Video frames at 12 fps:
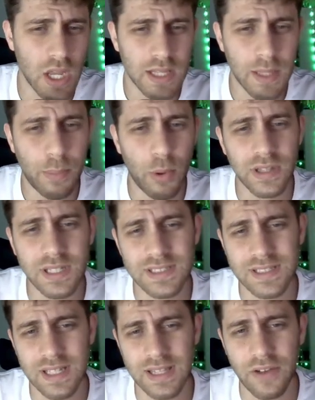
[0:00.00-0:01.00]
The point
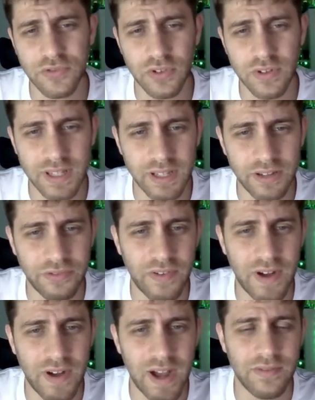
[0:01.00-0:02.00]
is that after
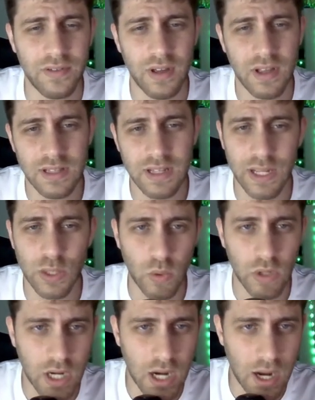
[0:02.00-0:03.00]
d5, the knight will
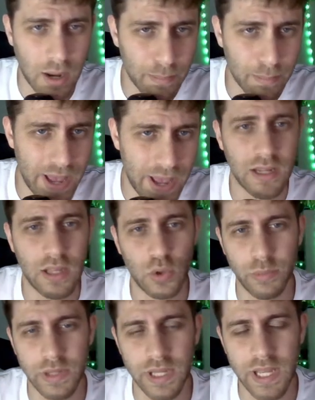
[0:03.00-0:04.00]
come back to
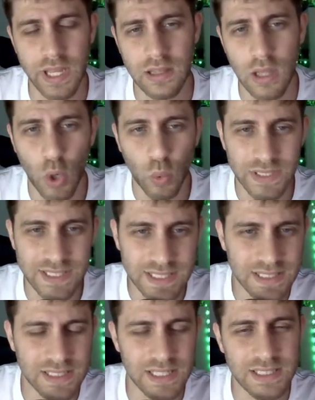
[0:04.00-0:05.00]
b8 with
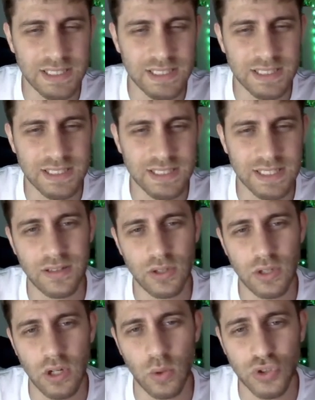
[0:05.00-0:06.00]
c6, and you
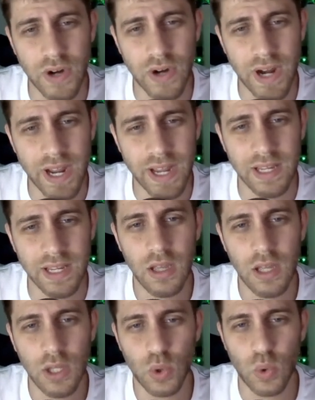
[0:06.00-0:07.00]
know, trying
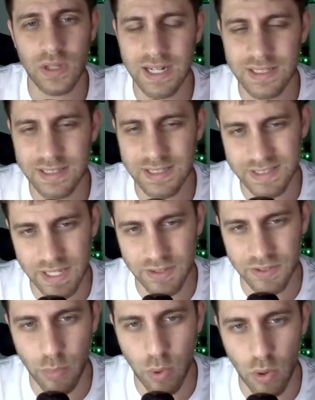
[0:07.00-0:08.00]
to attack the center
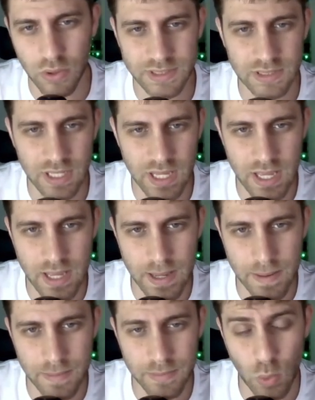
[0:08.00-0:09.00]
pawns,
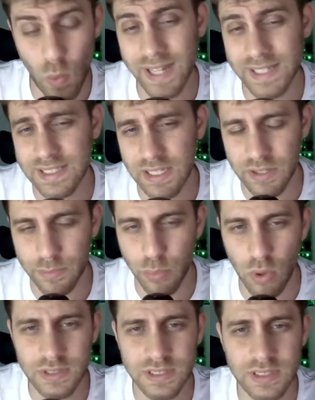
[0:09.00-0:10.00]
the white center
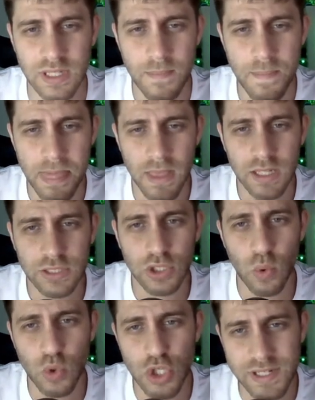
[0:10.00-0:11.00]
pawns.
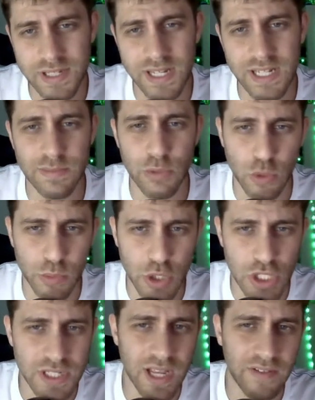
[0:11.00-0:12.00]
So g6, bishop
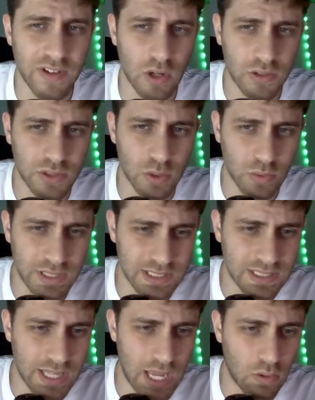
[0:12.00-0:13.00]
g7, also
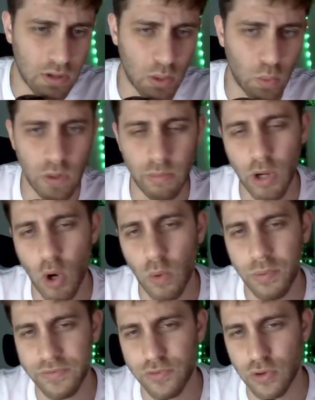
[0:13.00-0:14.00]
this diagonal will be
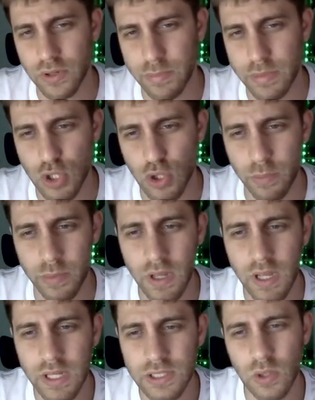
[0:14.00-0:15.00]
open for the bishop.
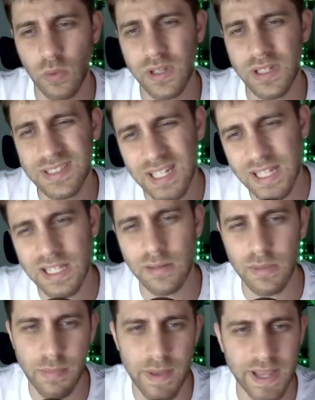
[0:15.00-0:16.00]
So it's a little
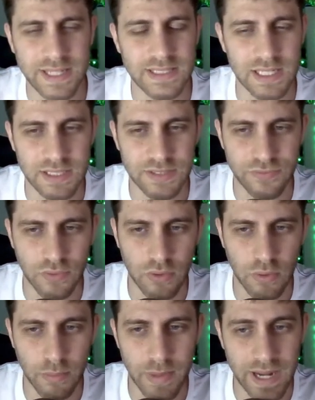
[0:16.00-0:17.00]
bit makes sense
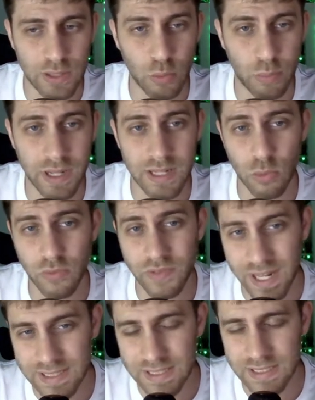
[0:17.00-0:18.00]
for black to play the move
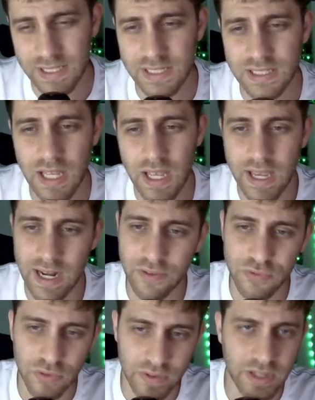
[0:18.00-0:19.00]
knight c6 and
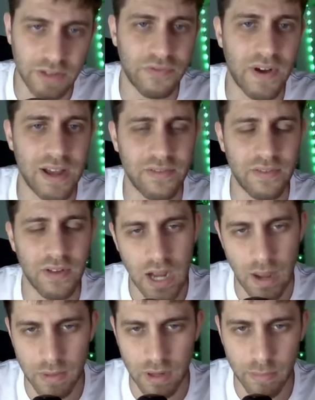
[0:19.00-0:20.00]
after d5
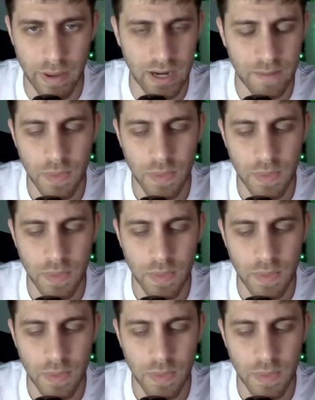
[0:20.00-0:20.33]
coming back.